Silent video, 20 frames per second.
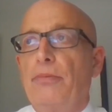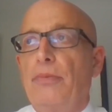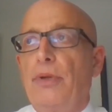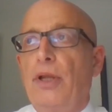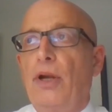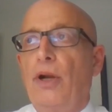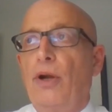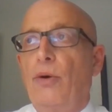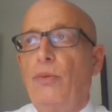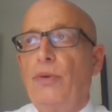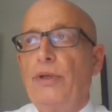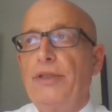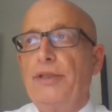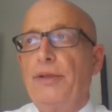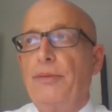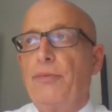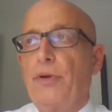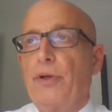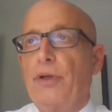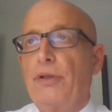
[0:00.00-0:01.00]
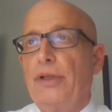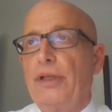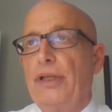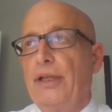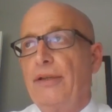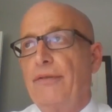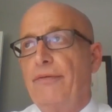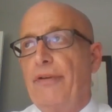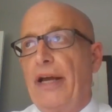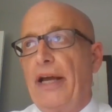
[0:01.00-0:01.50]
we
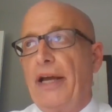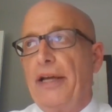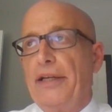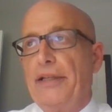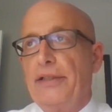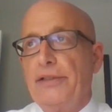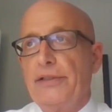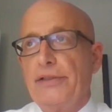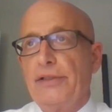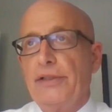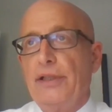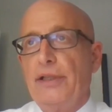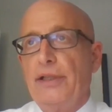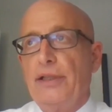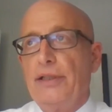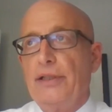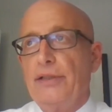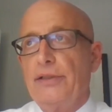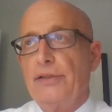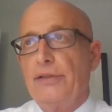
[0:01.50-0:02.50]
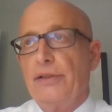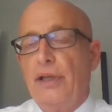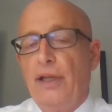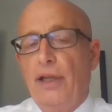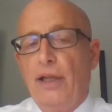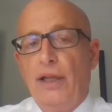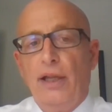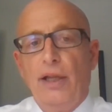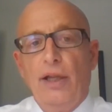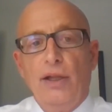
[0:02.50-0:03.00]
typically advise is
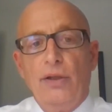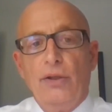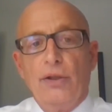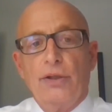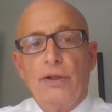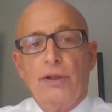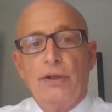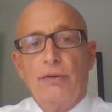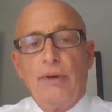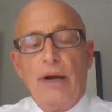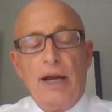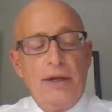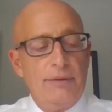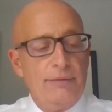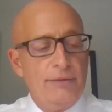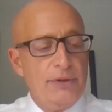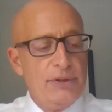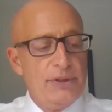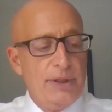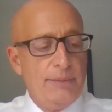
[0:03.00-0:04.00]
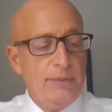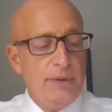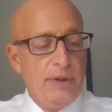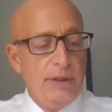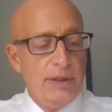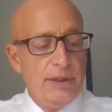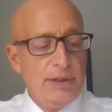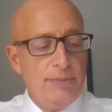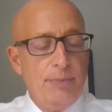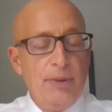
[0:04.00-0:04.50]
looking around for
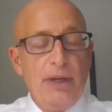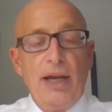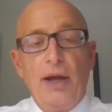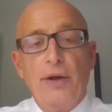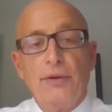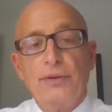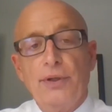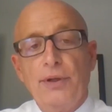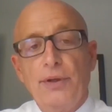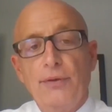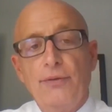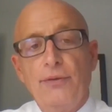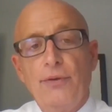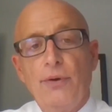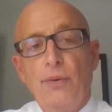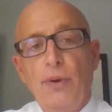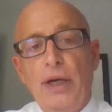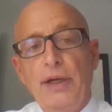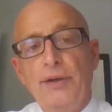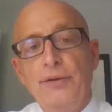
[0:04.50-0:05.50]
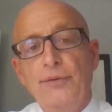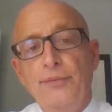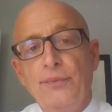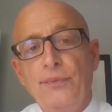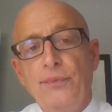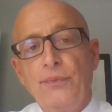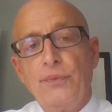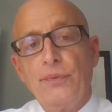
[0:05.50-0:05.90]
something that's been out there for a while,